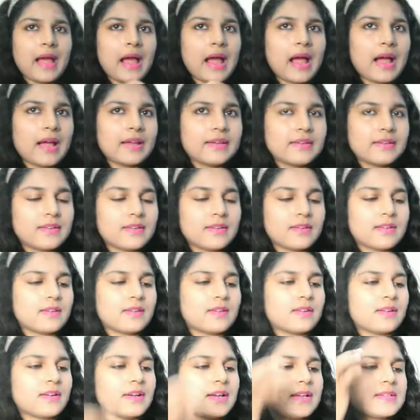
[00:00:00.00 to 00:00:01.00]
and
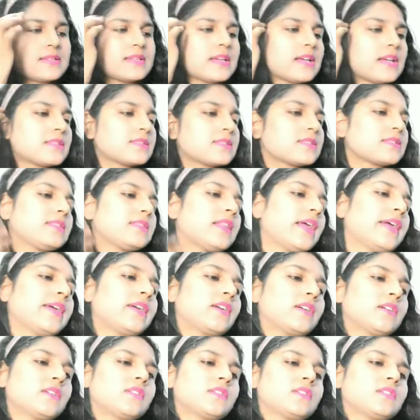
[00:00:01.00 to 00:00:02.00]
uh, it has
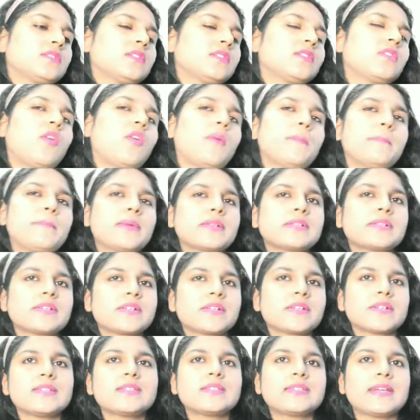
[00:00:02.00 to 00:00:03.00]
like the
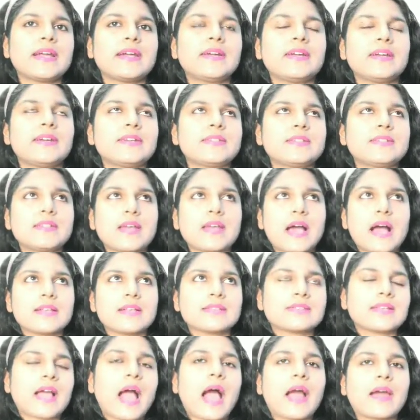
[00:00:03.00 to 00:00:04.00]
composition said it
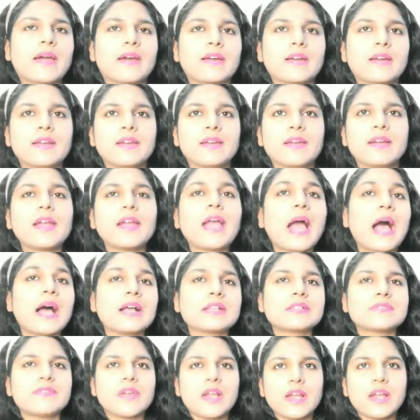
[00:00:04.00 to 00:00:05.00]
has acrylic
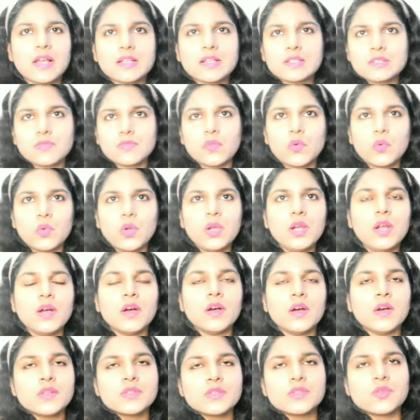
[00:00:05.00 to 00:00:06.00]
as well as wool
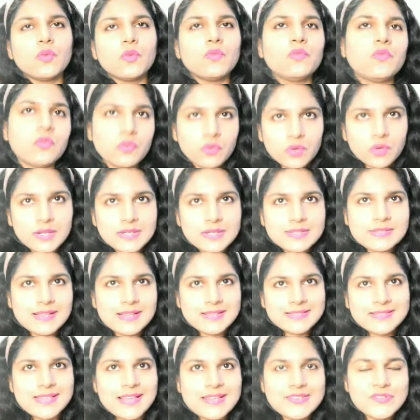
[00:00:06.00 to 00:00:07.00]
so wool is
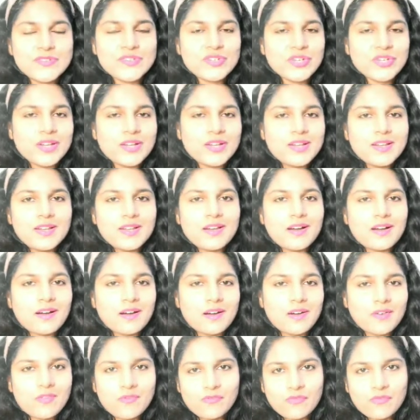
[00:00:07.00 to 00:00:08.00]
essential
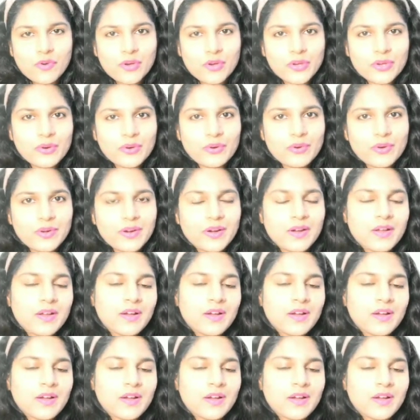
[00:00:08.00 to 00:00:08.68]
uh, for your